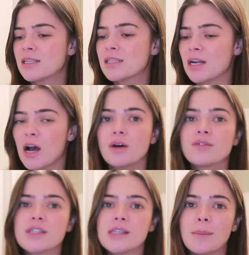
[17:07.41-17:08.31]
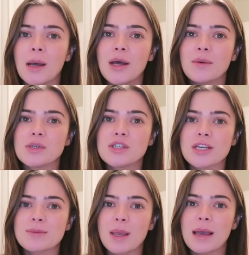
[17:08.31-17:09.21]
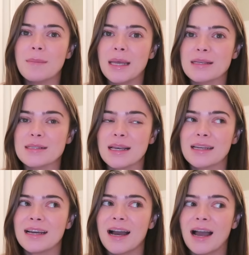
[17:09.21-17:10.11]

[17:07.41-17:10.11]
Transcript: to start off the summer would just be amazing.